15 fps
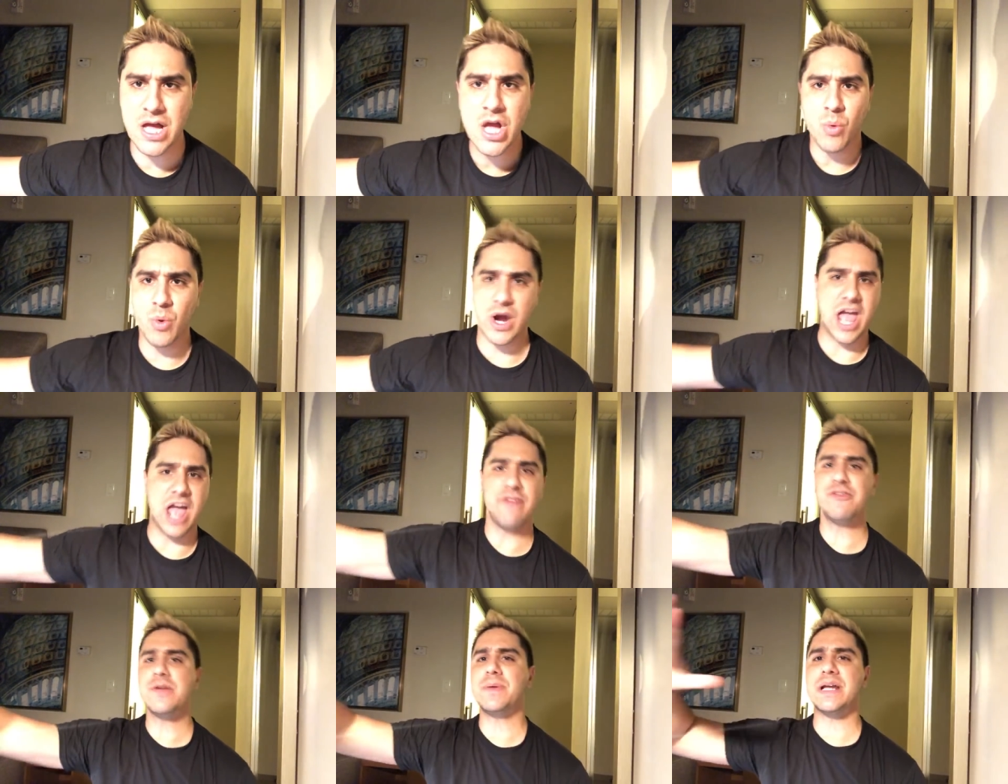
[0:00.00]
where
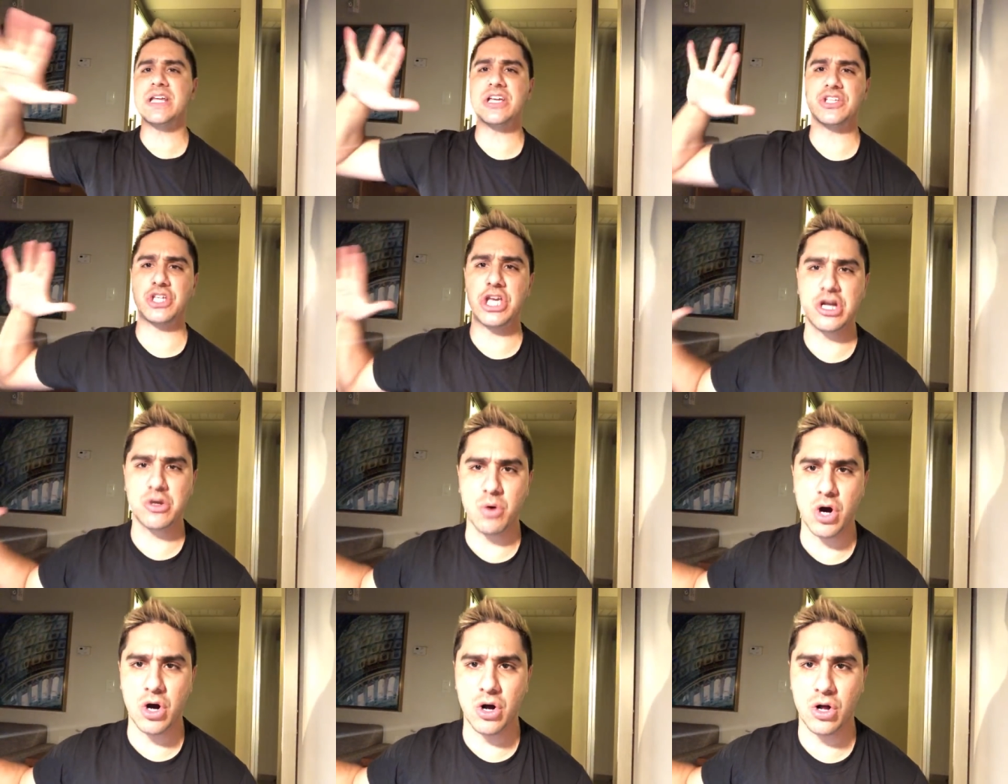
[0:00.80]
everybody is
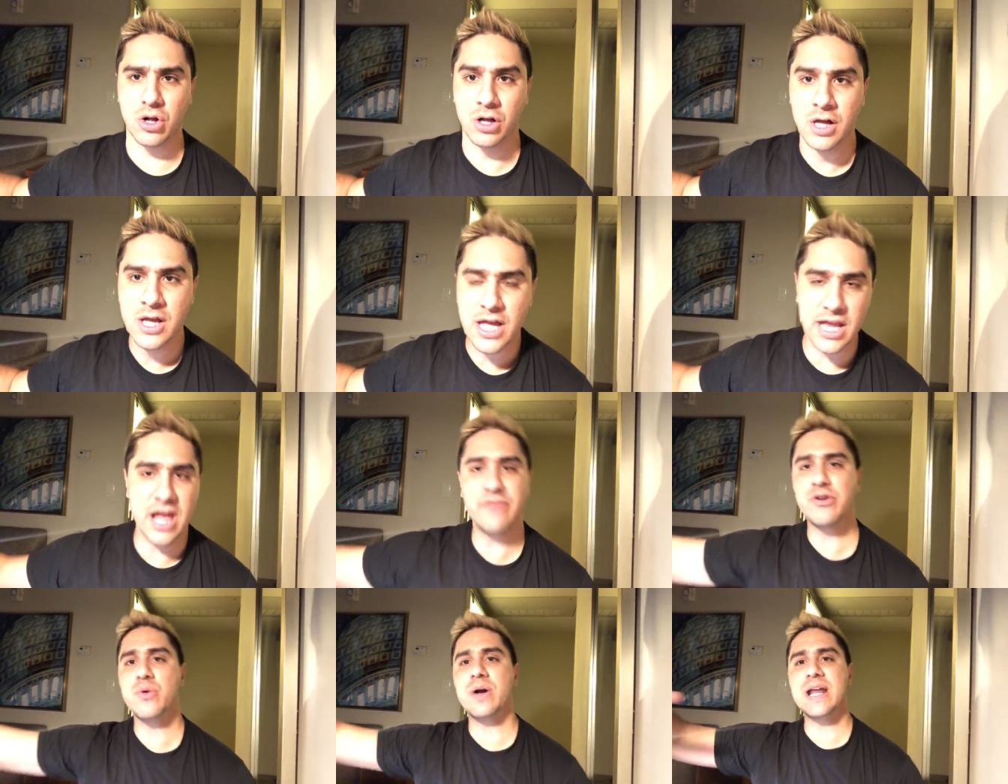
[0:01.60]
equal and
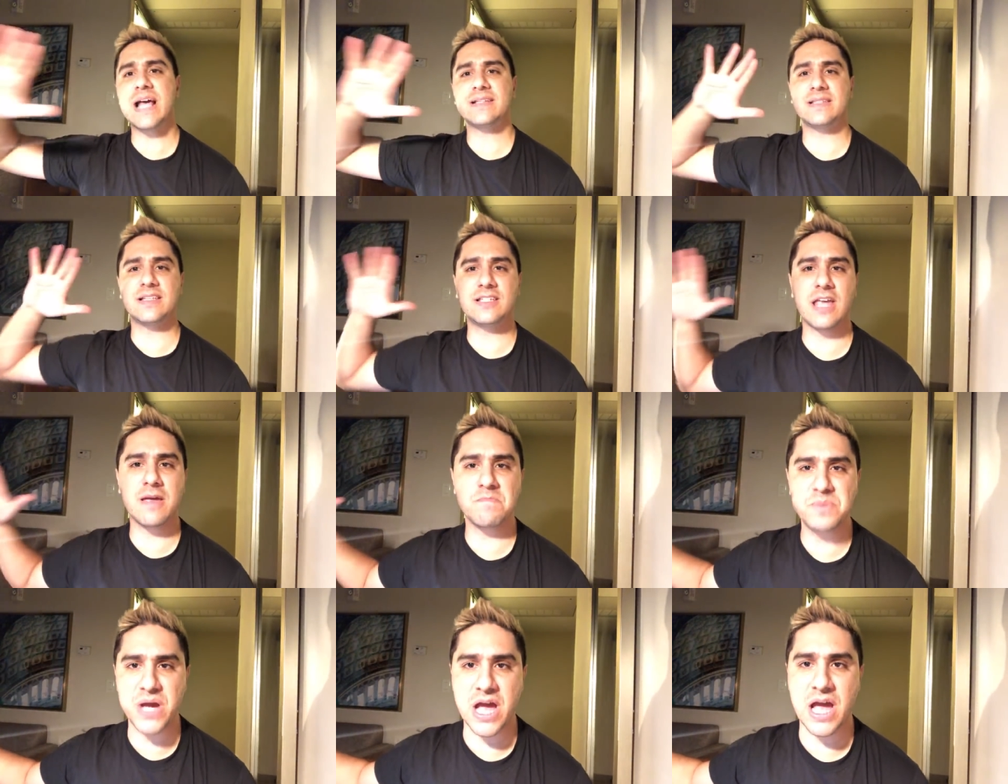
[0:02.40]
everyone has the same
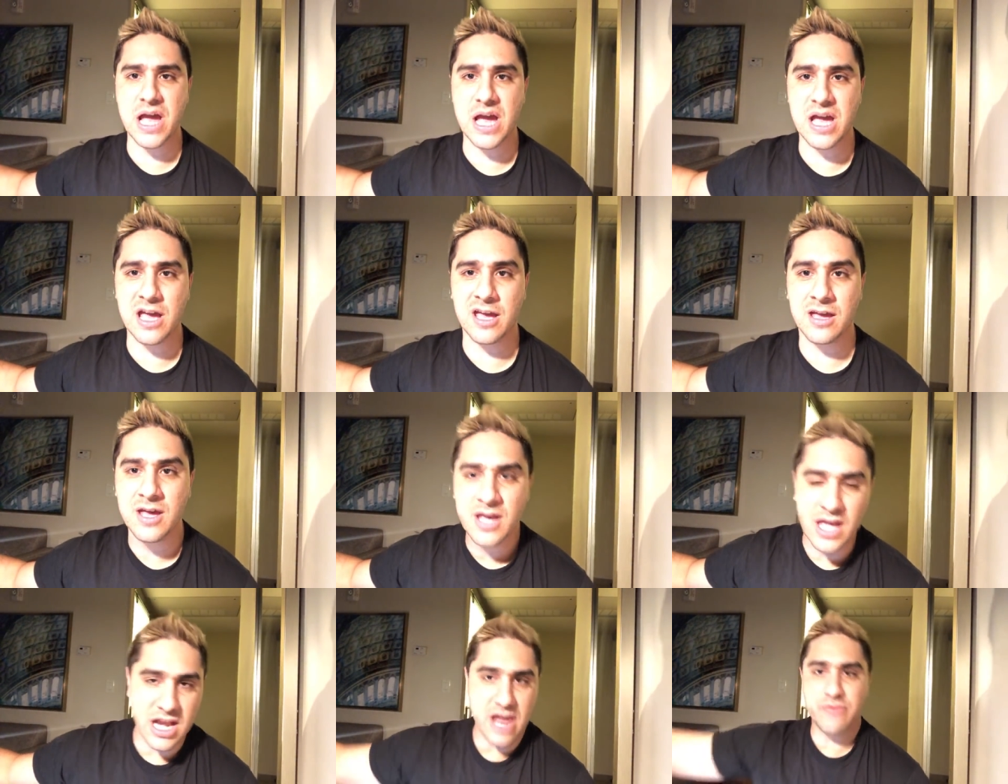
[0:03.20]
pay
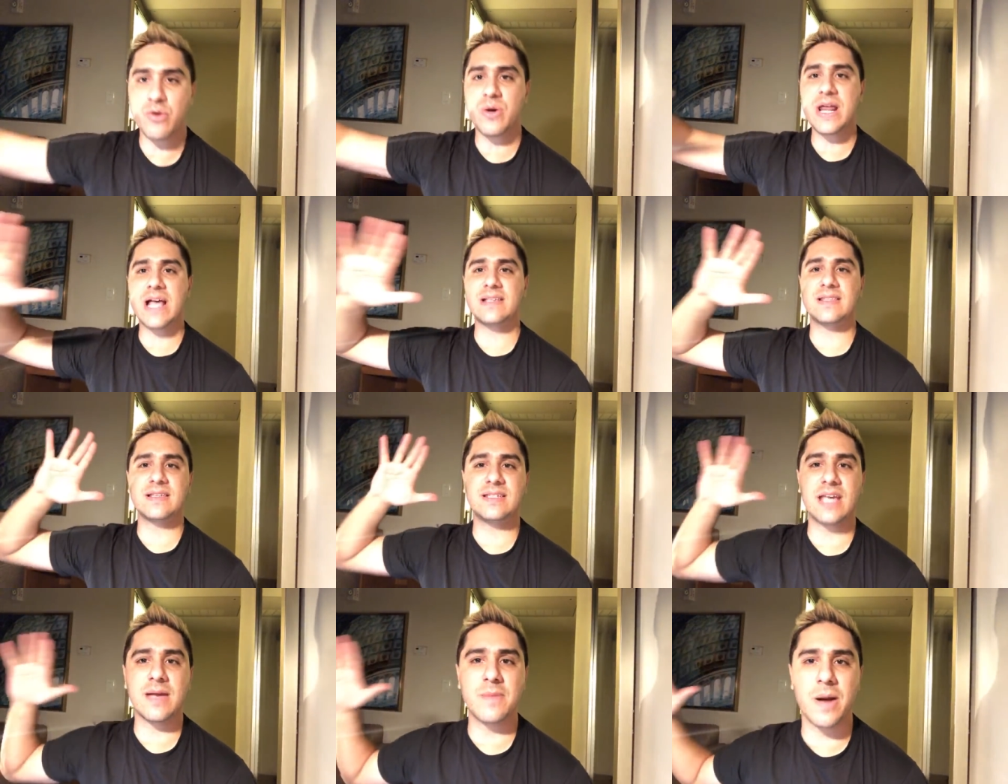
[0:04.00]
and everyone has the
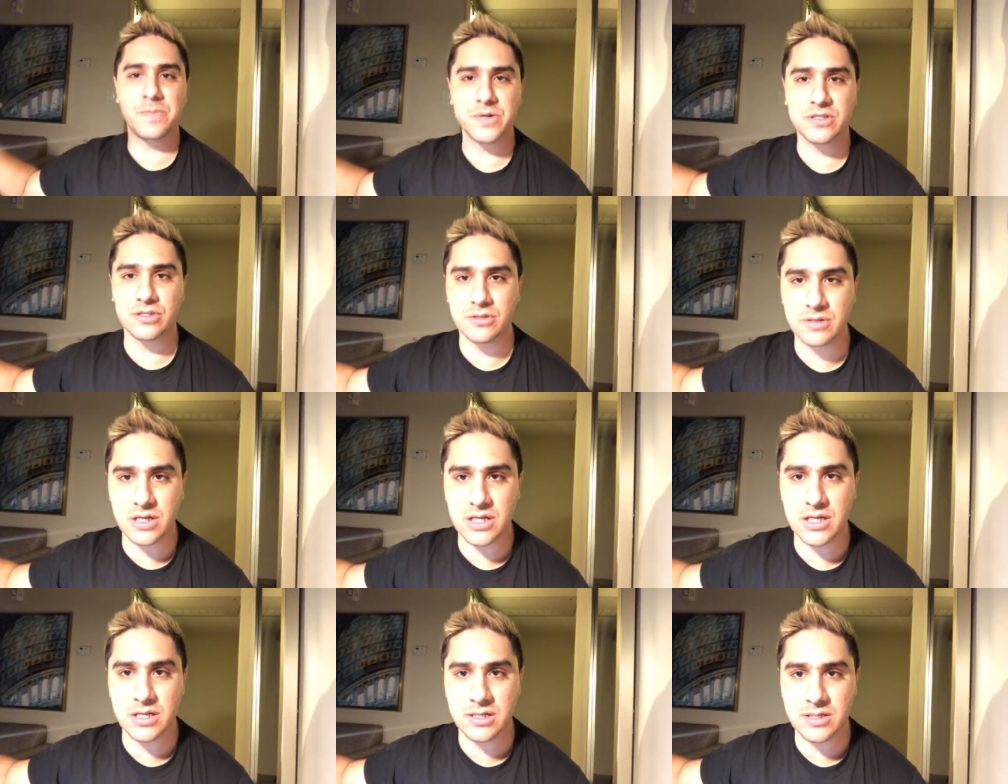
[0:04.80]
same
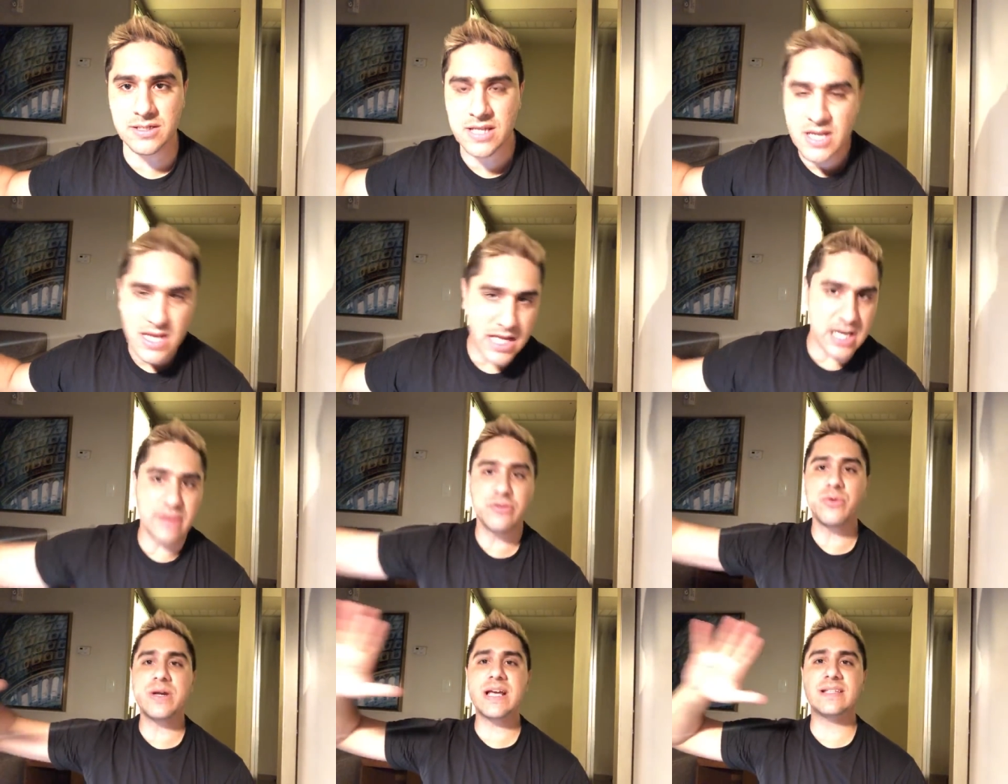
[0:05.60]
opportunities and
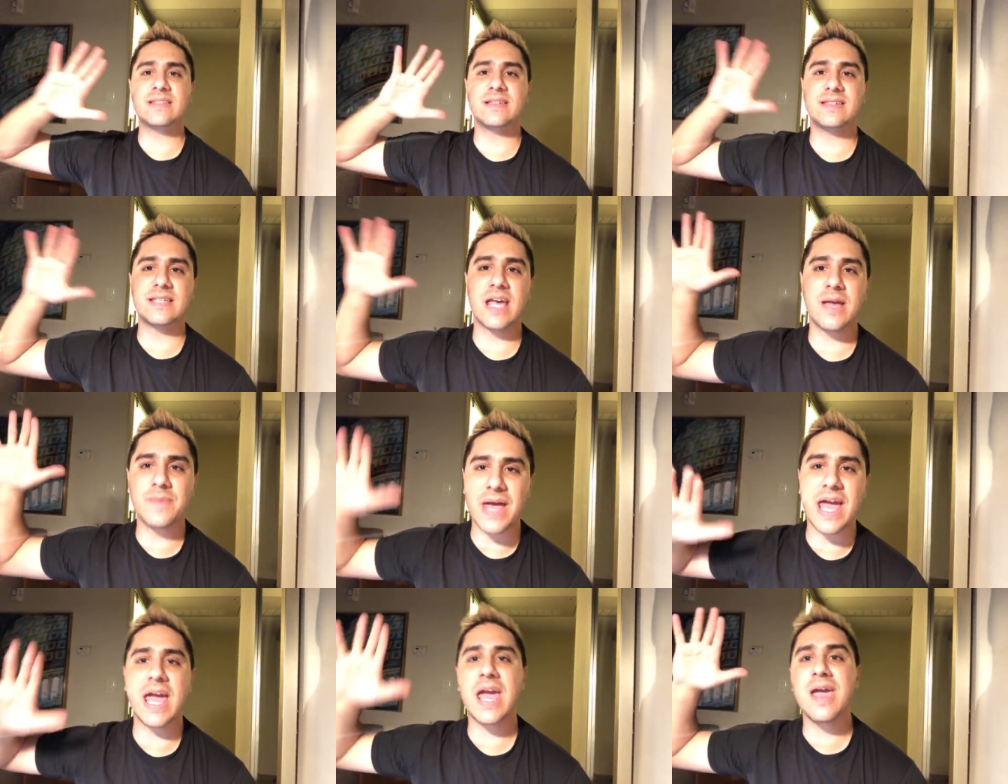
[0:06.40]
everyone has the same
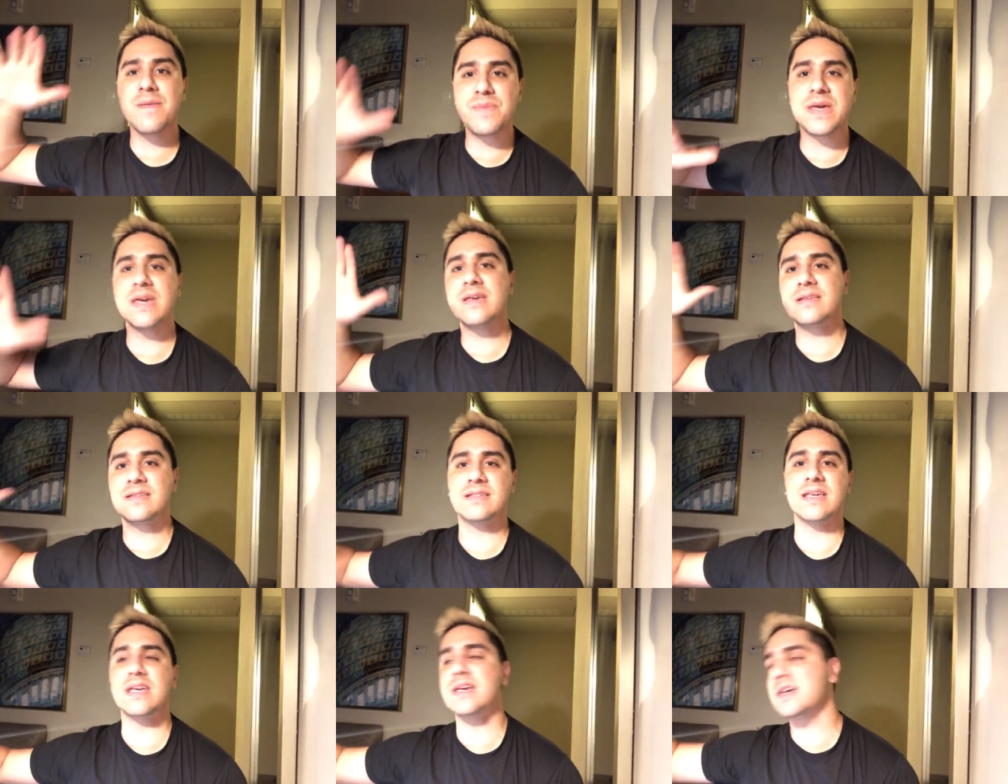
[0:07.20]
A, B,
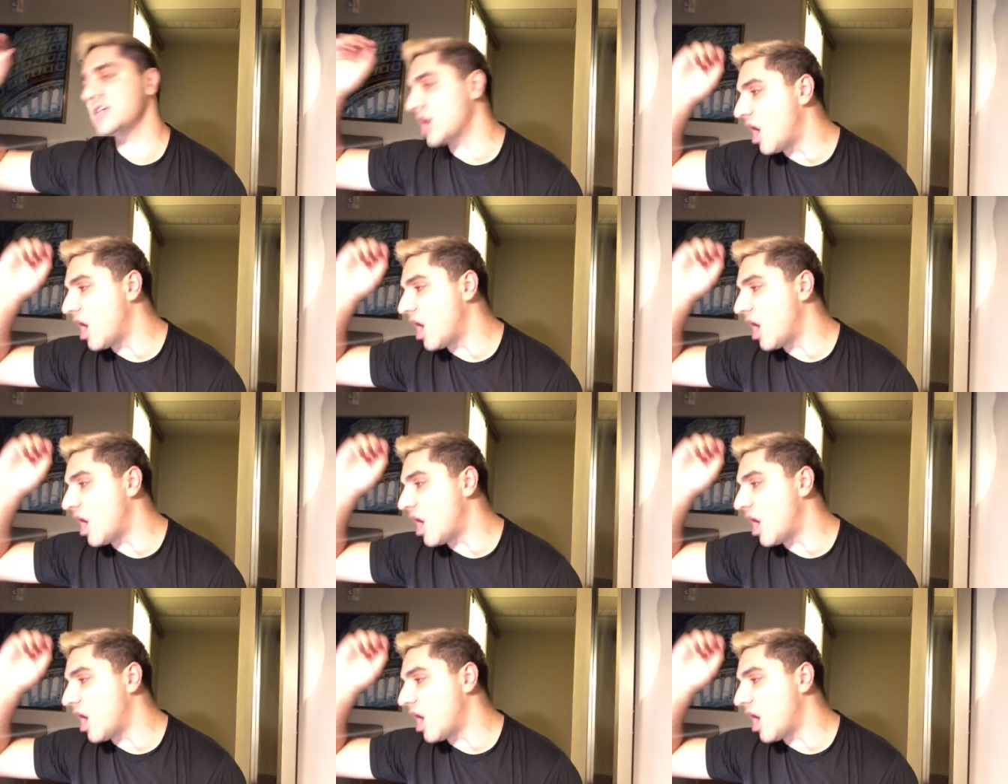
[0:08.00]
C,